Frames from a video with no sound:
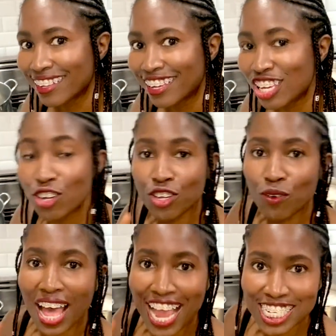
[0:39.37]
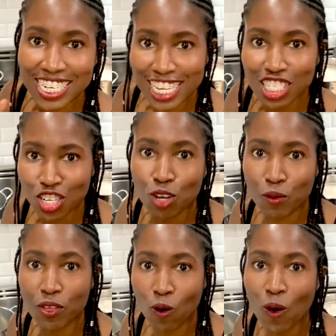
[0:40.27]
you know, you don't actually need to cook
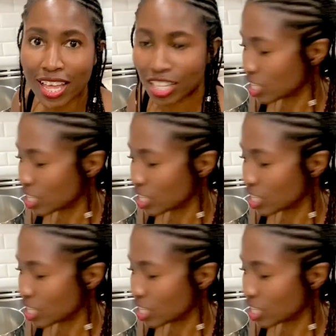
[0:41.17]
with oil.